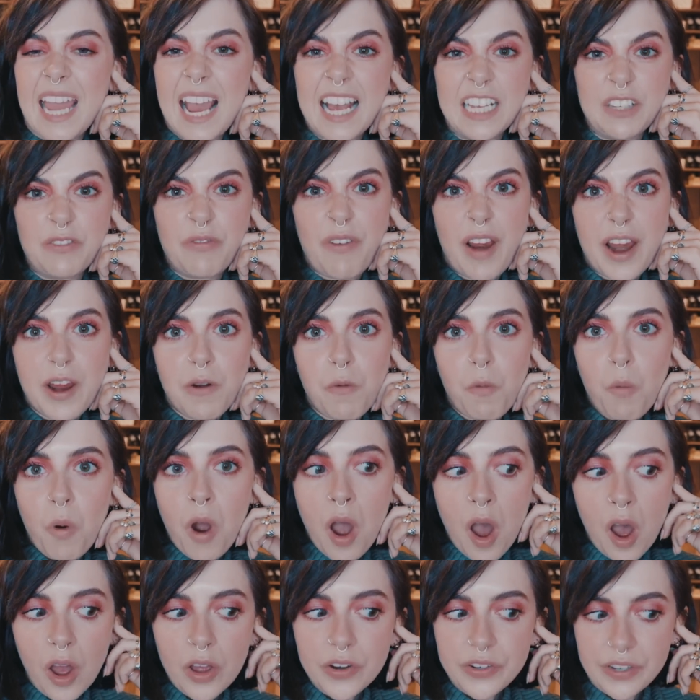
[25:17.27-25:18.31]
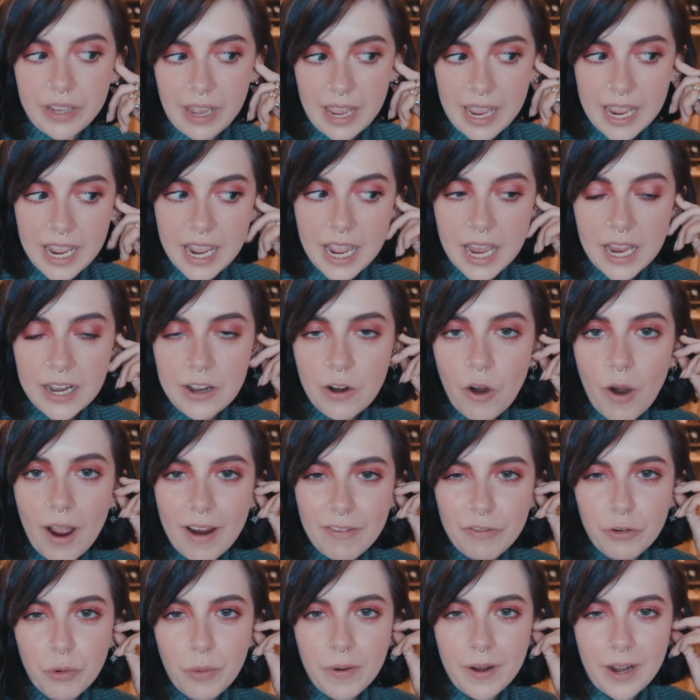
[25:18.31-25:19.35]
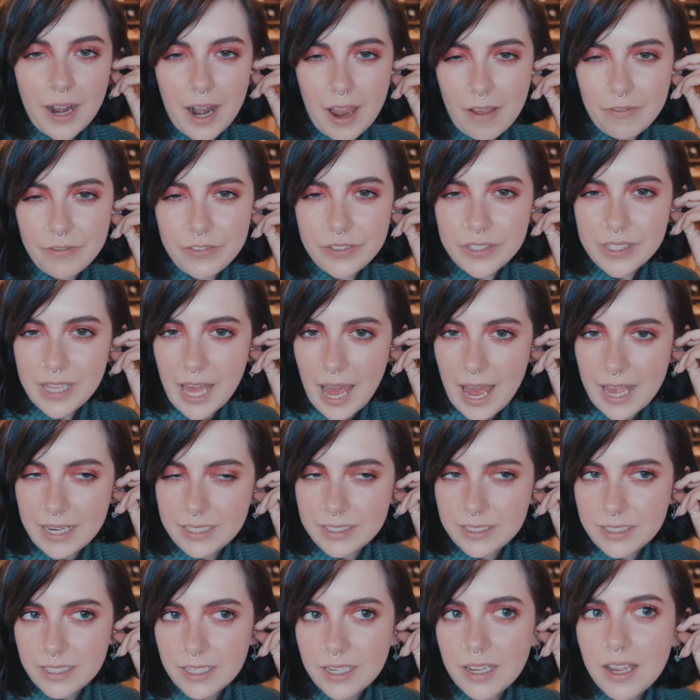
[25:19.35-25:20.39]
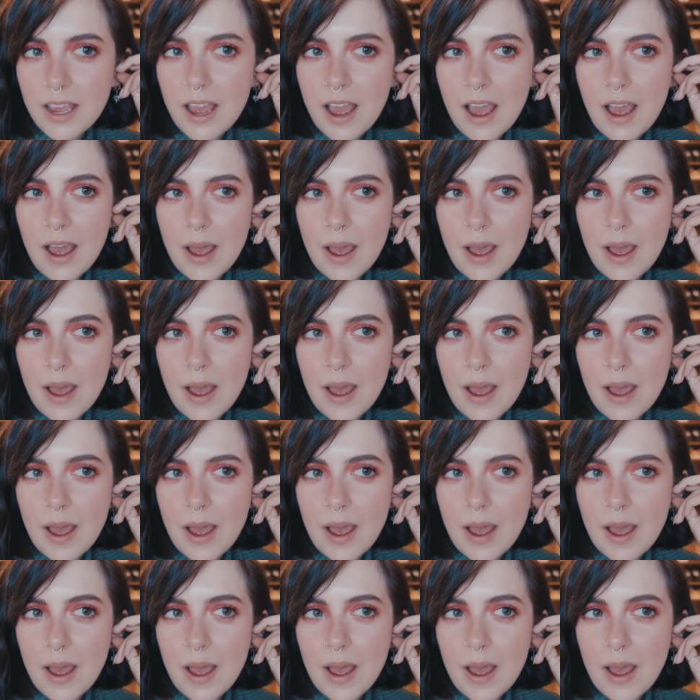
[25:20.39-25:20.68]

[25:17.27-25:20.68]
But yeah, it's very wordy and not everyone loves that.